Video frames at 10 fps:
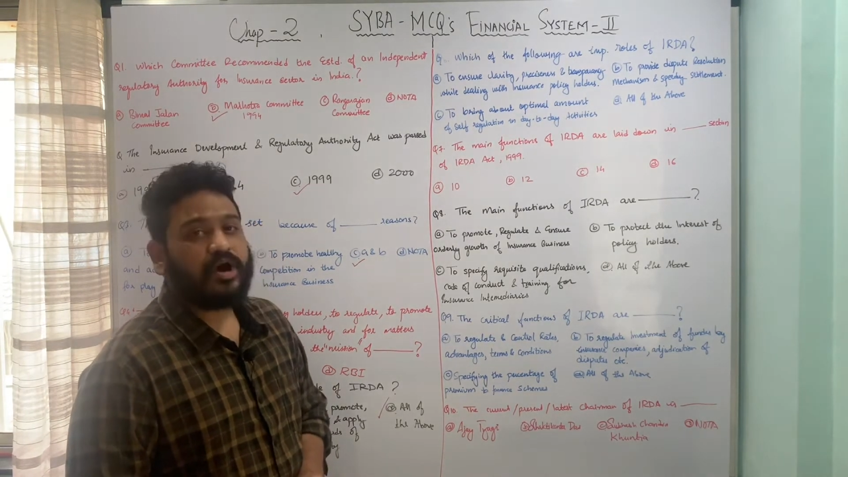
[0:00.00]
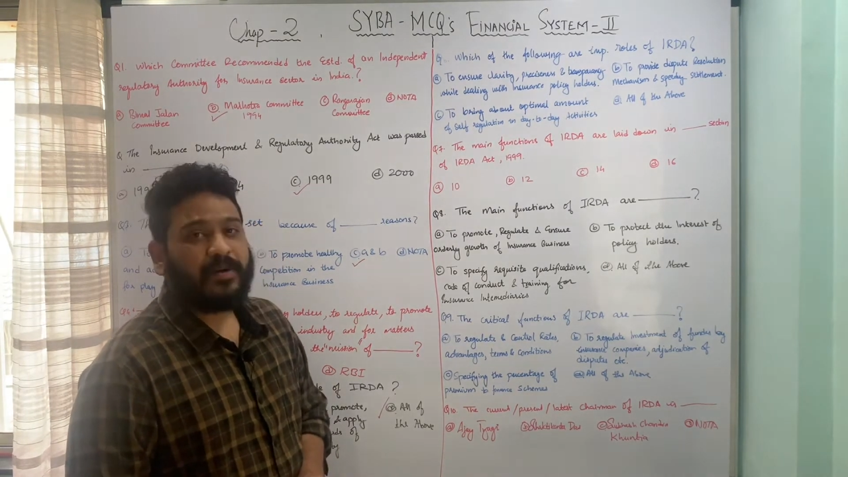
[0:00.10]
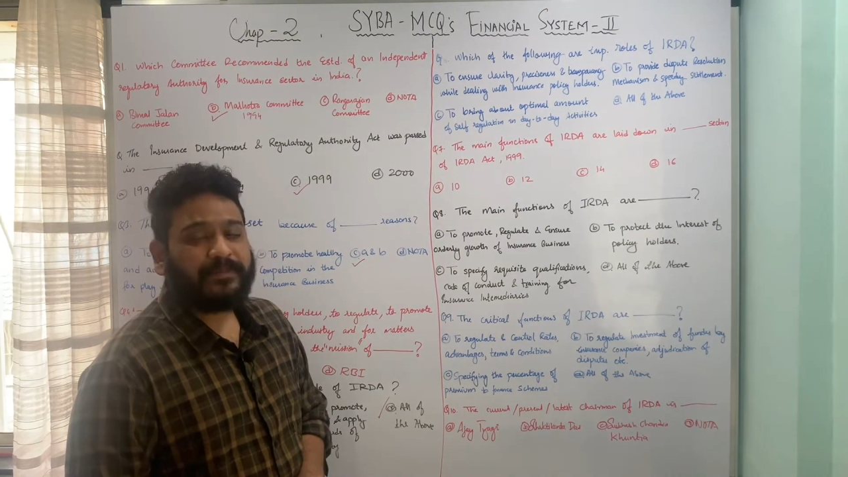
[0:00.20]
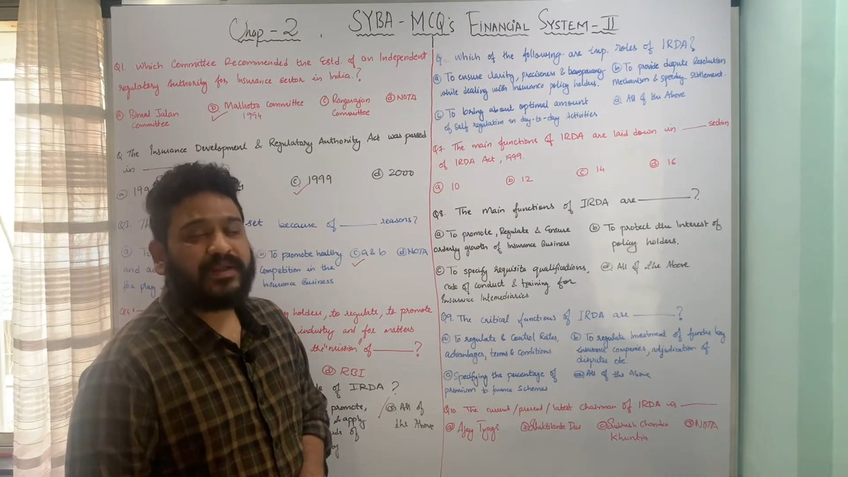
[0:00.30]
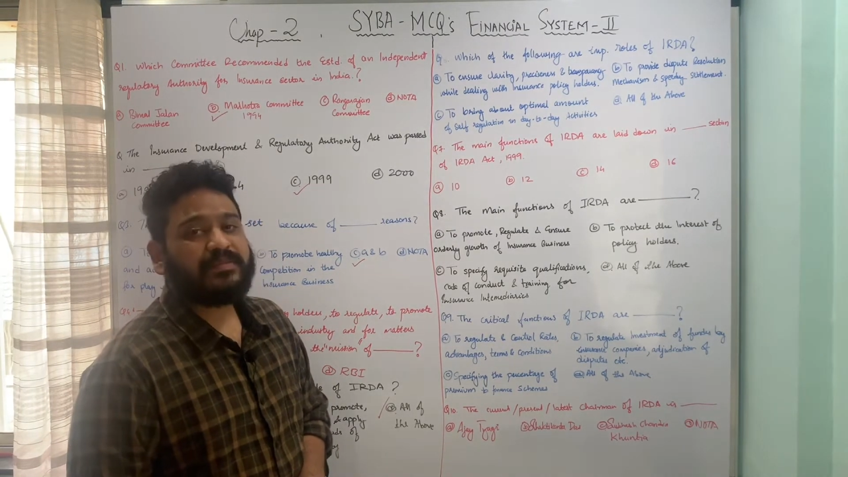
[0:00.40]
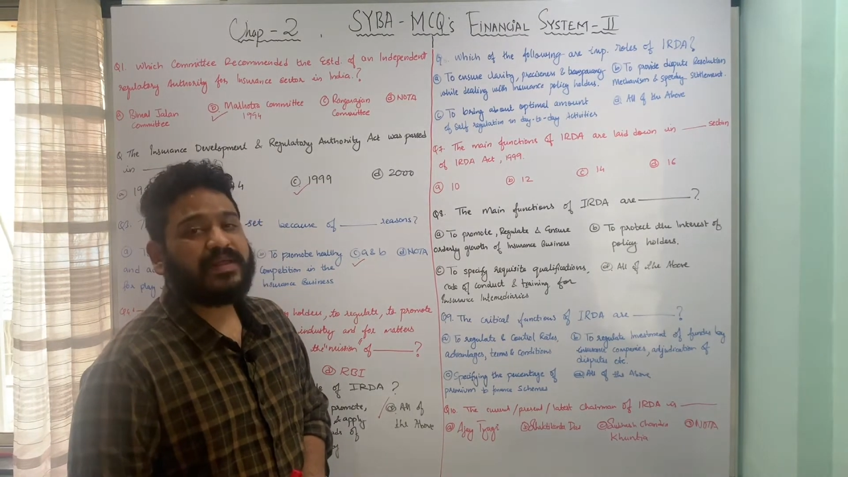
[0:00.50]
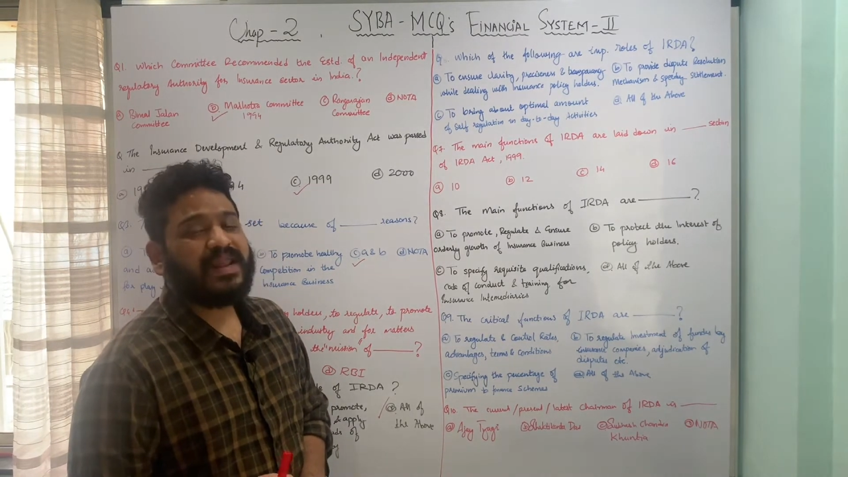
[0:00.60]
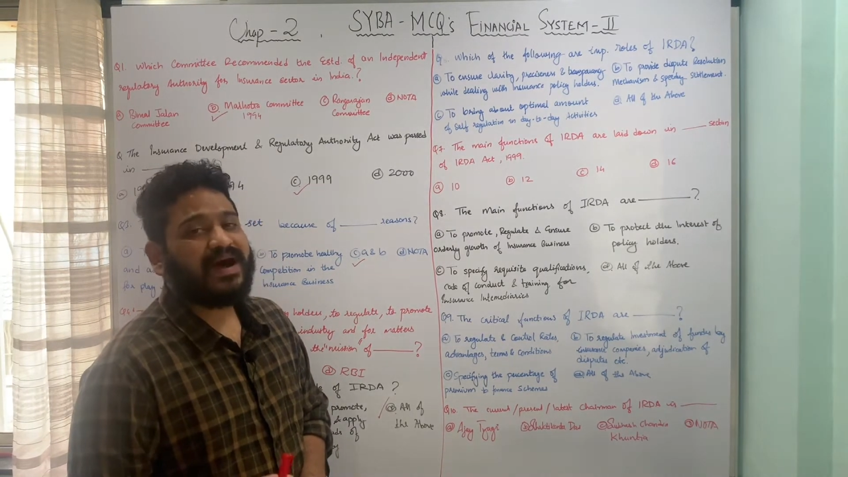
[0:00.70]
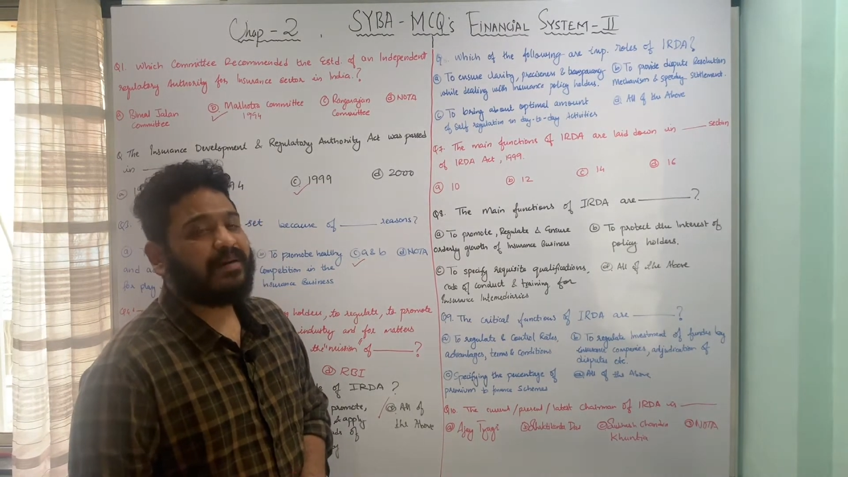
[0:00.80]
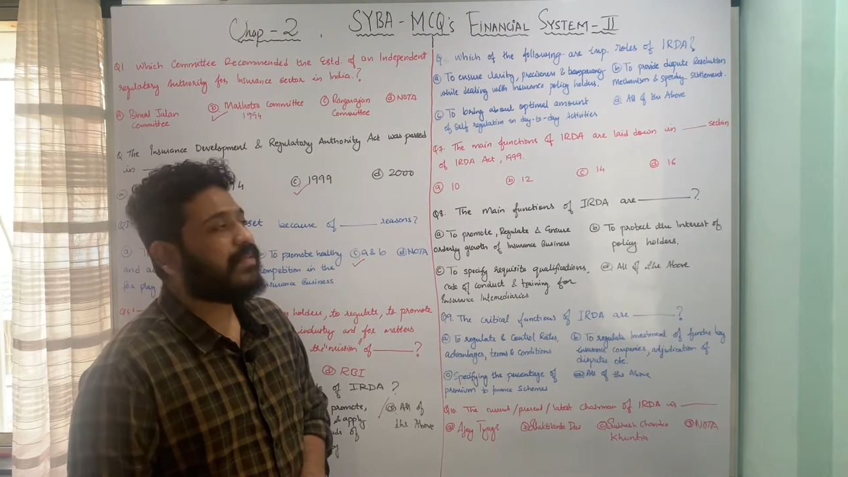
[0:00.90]
optimal
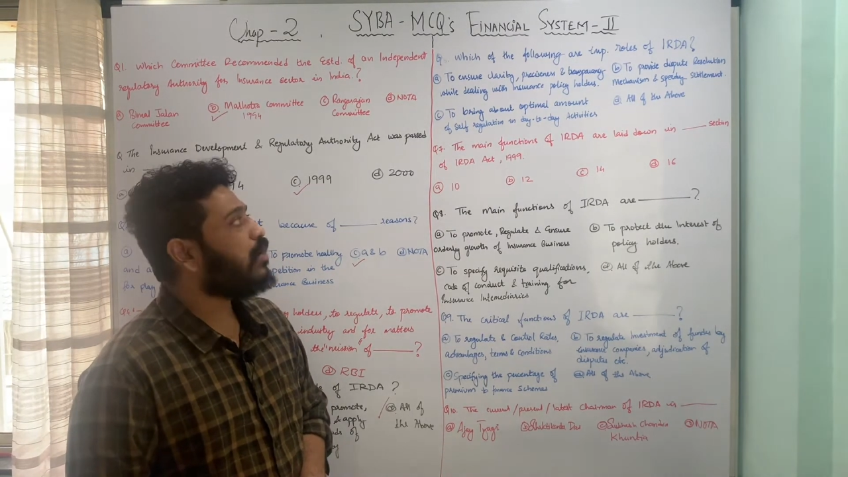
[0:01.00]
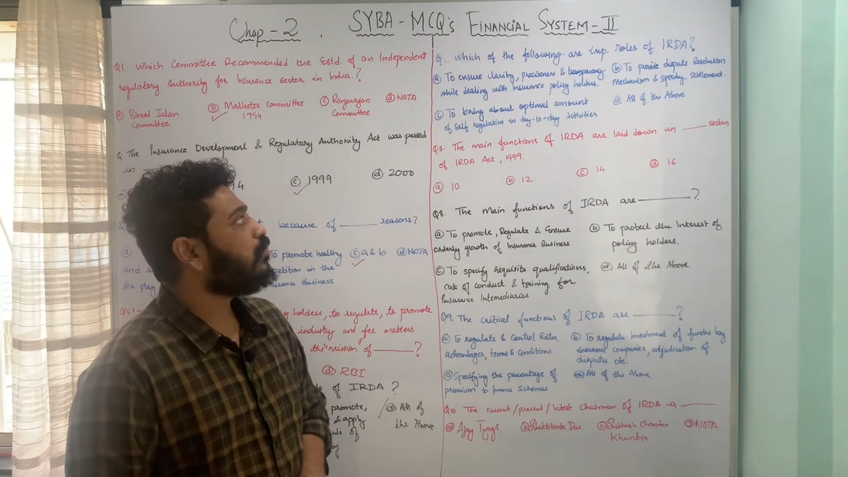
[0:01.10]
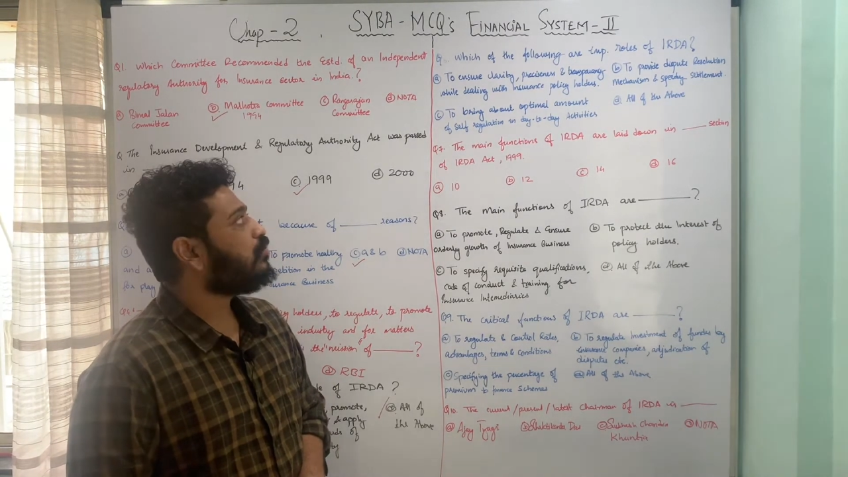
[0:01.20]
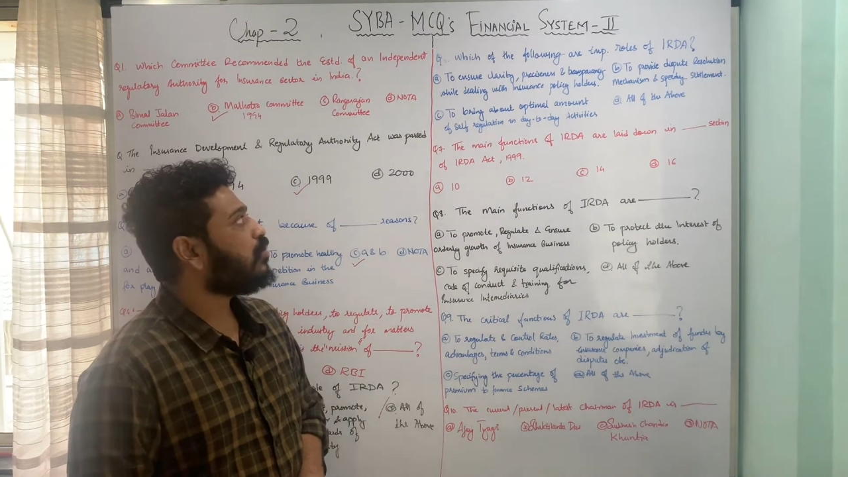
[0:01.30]
amount